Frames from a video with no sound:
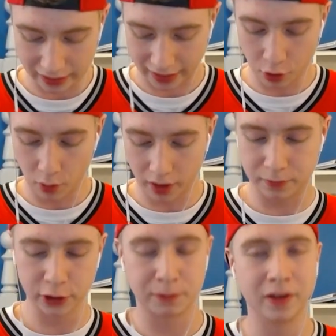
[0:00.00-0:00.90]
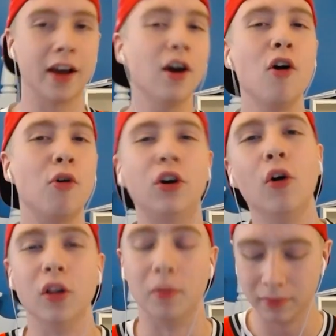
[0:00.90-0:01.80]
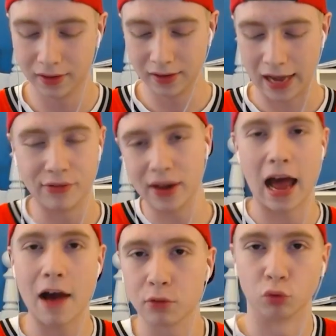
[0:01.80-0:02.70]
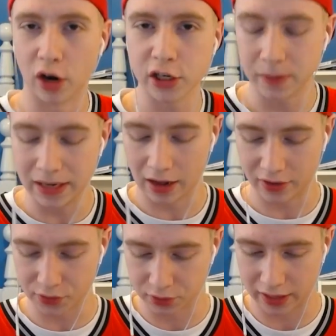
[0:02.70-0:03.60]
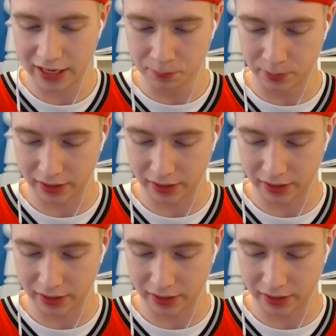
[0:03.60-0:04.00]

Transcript: Like, I don't want to just be like, oh, Golem, and then have him rush me down the other lane.